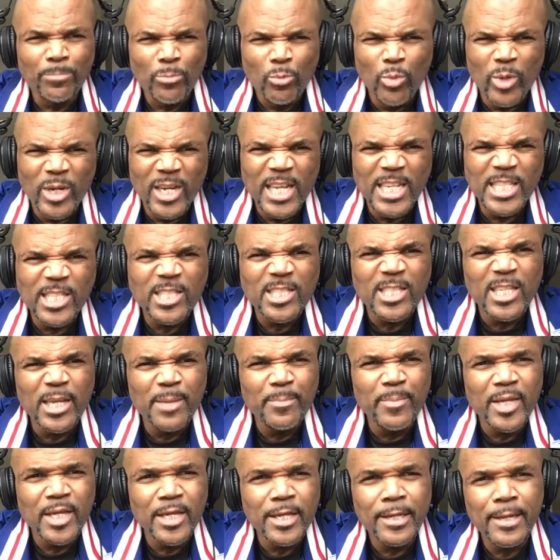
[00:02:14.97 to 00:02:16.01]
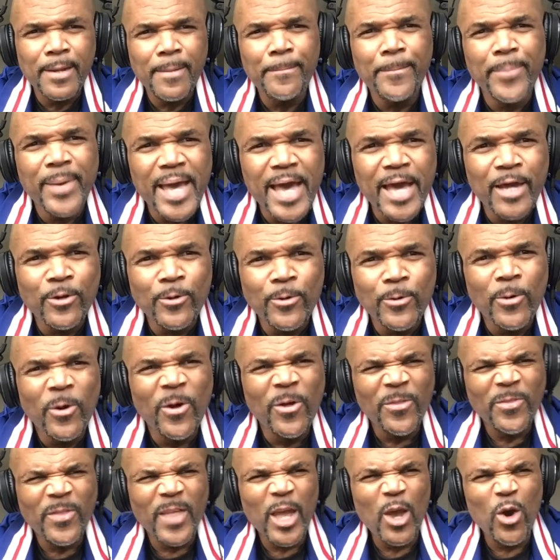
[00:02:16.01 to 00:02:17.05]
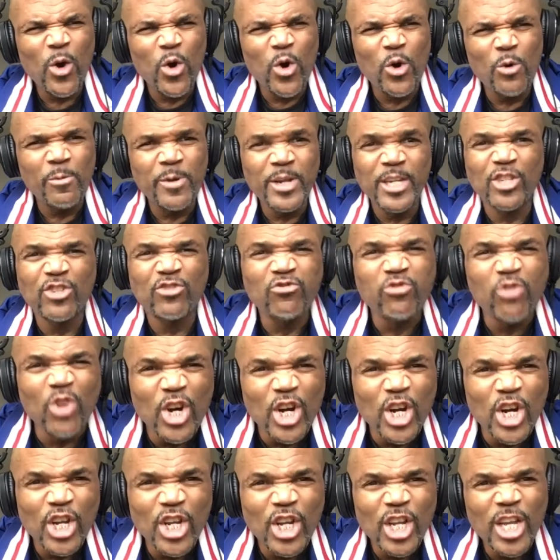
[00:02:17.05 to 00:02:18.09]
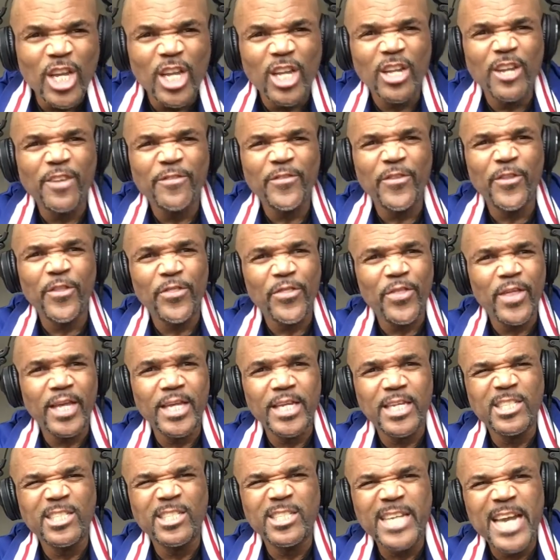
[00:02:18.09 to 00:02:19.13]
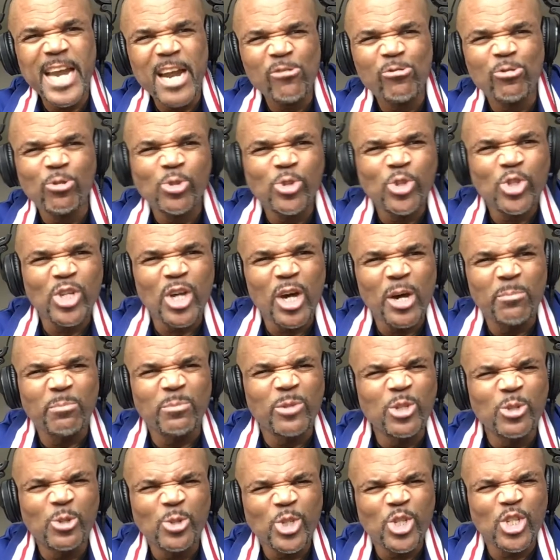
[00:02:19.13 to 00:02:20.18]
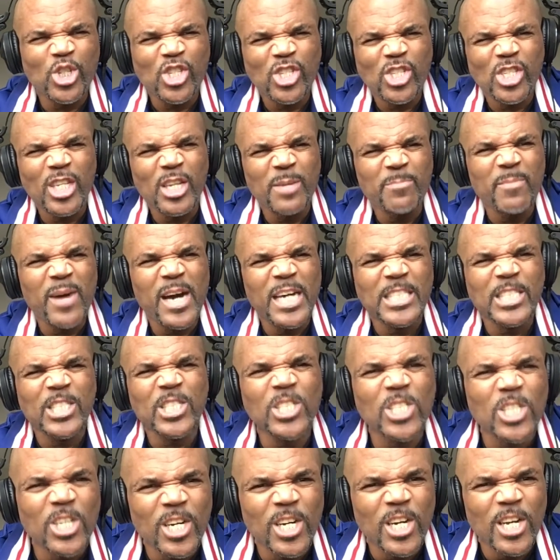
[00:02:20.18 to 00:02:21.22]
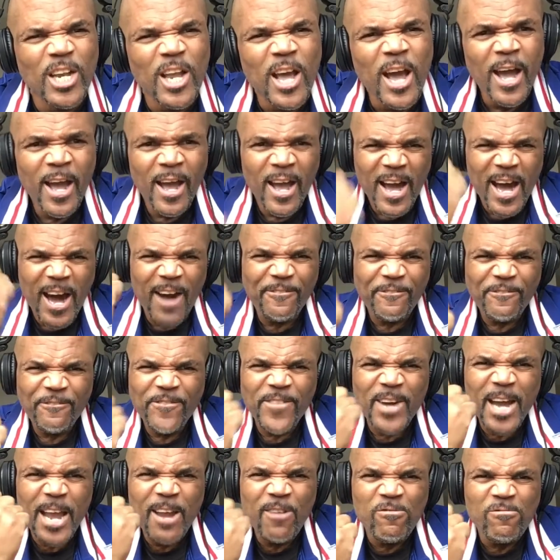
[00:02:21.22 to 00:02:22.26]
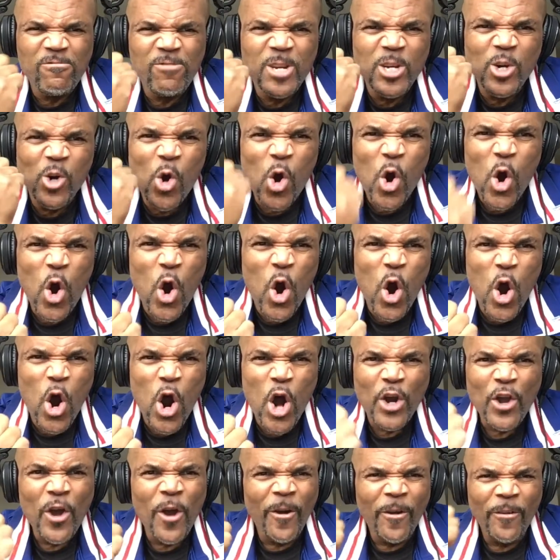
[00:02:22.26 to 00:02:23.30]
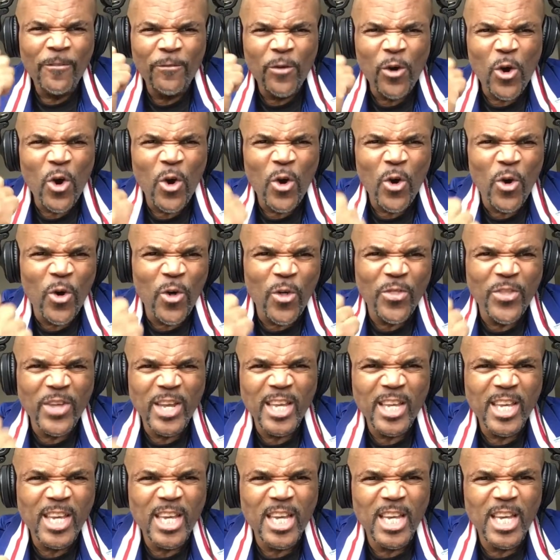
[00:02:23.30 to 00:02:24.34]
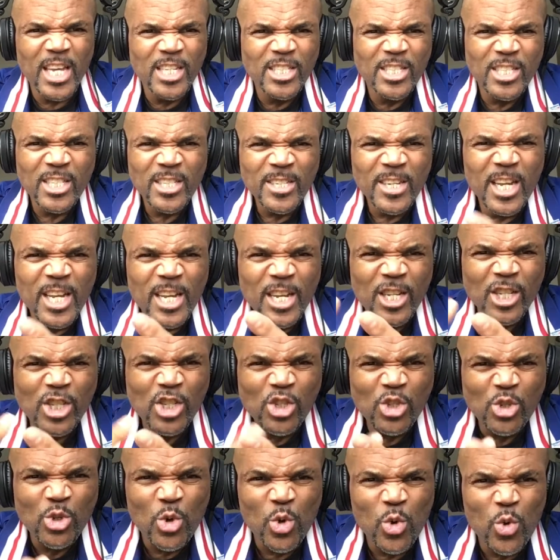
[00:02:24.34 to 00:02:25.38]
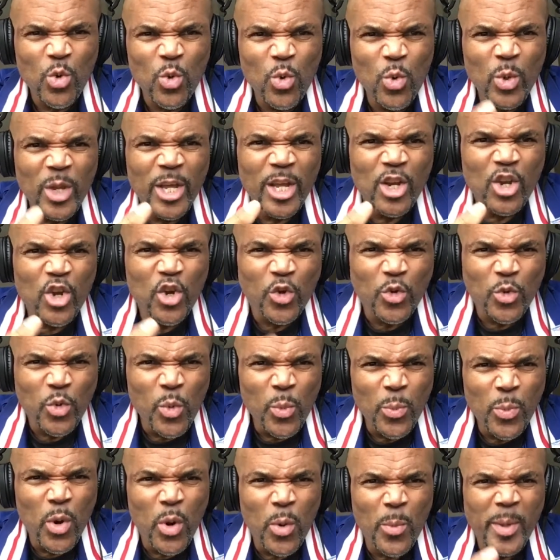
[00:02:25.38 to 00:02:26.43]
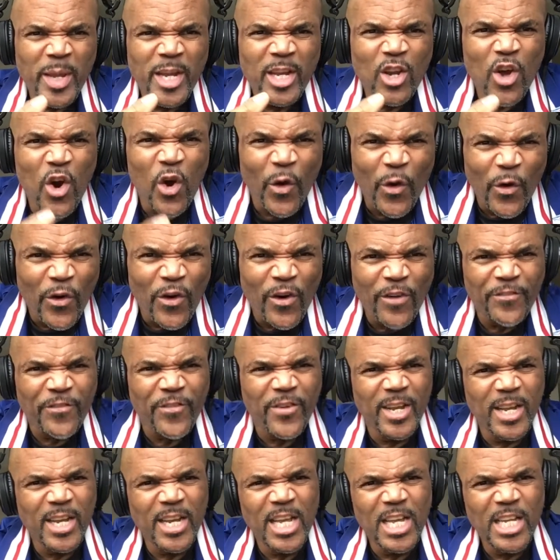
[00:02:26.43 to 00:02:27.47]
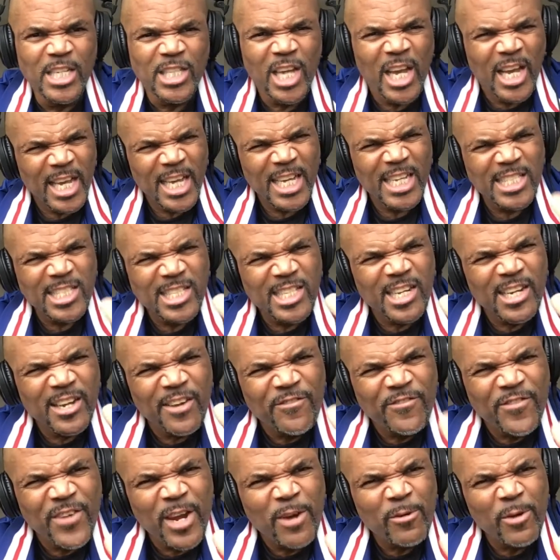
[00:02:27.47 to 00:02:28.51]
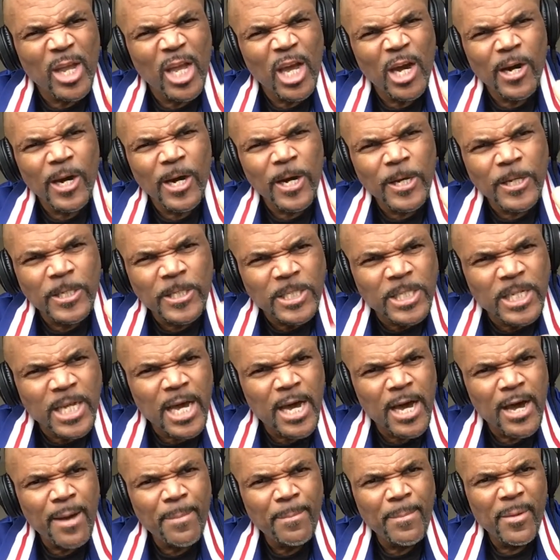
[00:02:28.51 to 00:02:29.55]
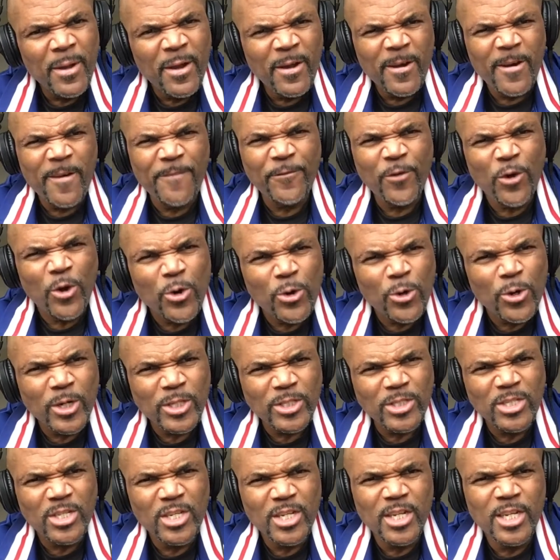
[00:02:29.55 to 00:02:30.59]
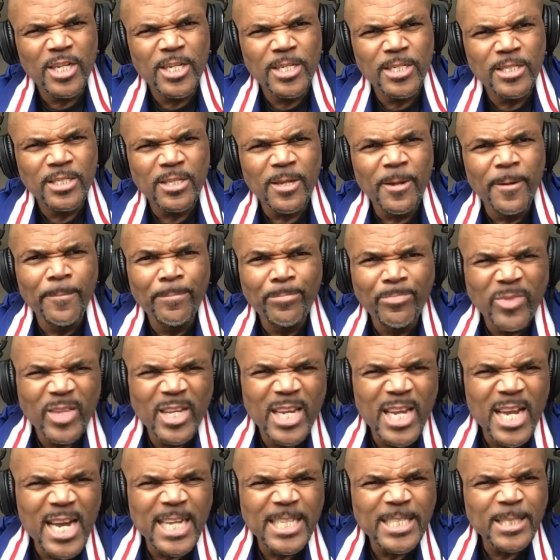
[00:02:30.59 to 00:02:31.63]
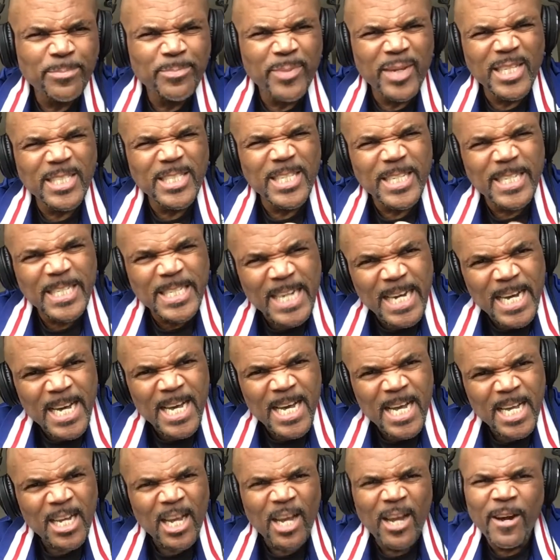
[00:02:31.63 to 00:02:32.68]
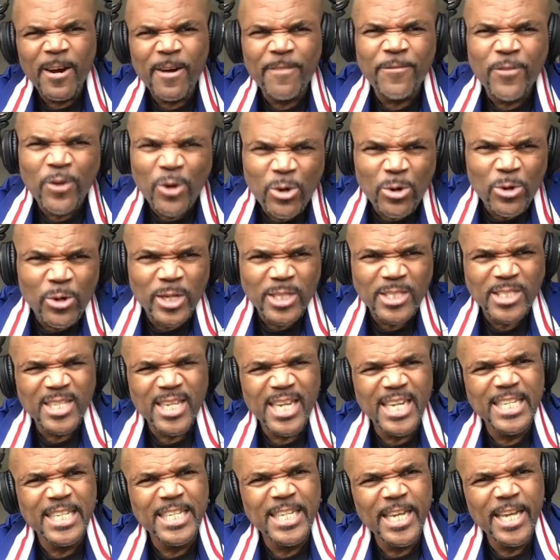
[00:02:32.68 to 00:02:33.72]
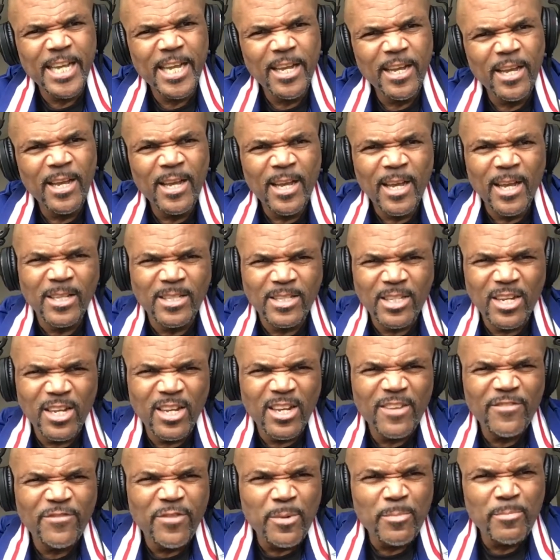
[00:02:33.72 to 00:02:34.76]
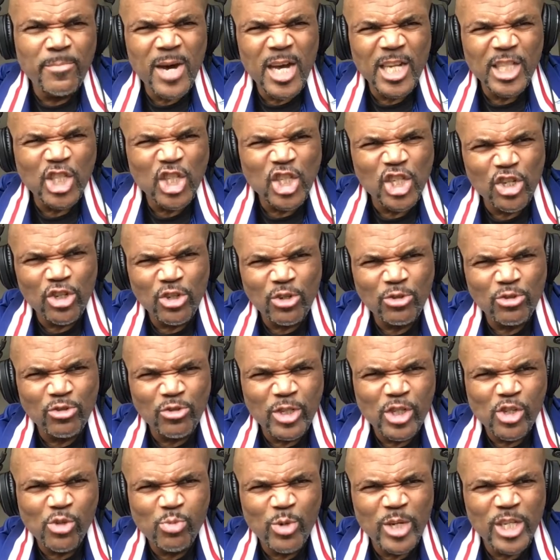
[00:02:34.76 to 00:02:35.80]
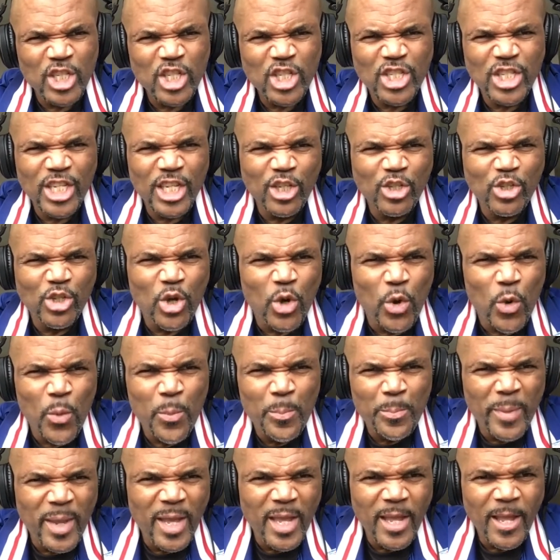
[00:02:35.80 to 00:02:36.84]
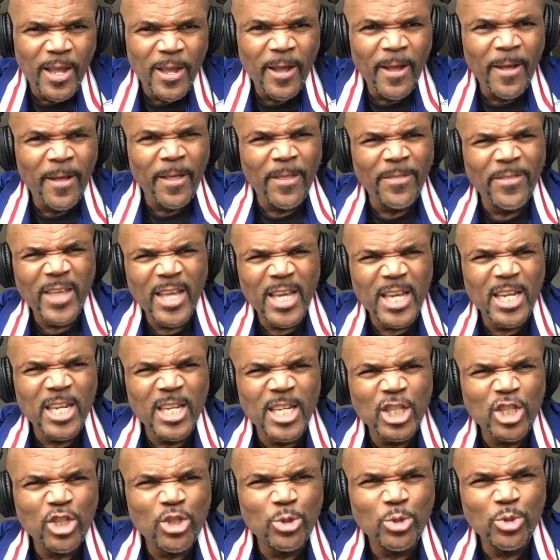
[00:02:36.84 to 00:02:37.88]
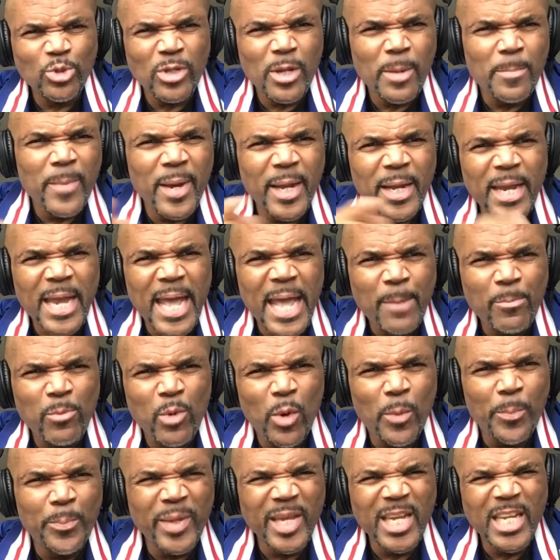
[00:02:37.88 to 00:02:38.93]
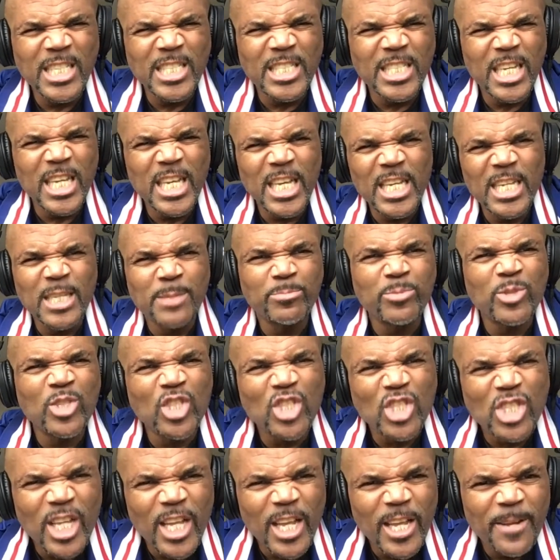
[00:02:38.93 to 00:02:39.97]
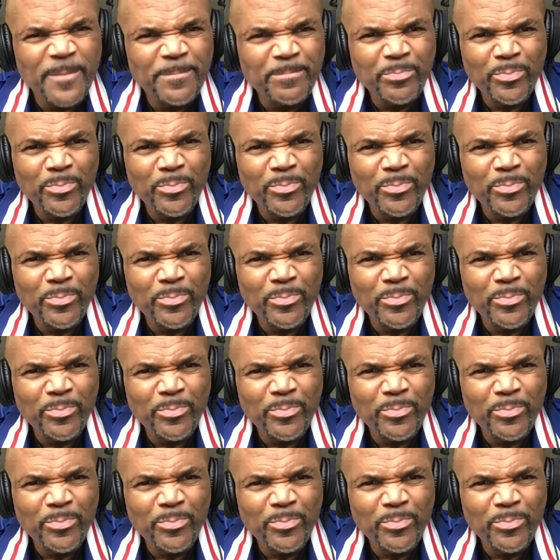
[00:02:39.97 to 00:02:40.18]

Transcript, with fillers: When they see me in a battle, they always run. And if you're thinking Darryl something, you should see my son. I fight real hard for all the kids in the school, in the group home, in the orphanage. Is it a very hard job? Of course it is. Did I speak to God? Of course I did. Deliver my children's what she told me. The initials of my name will be DMC.